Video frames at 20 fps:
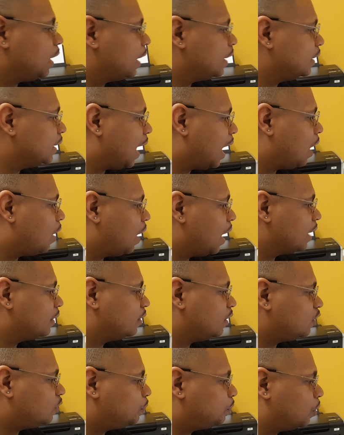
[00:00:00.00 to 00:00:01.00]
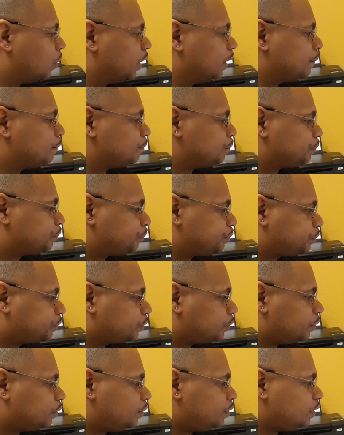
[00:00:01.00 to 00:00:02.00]
and now at this point,
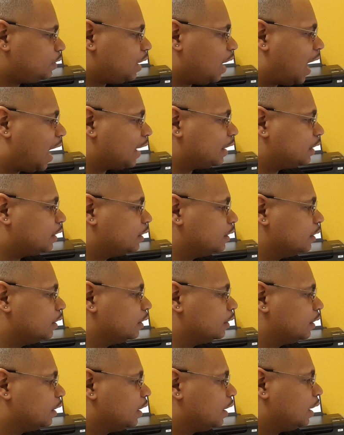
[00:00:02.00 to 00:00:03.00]
I could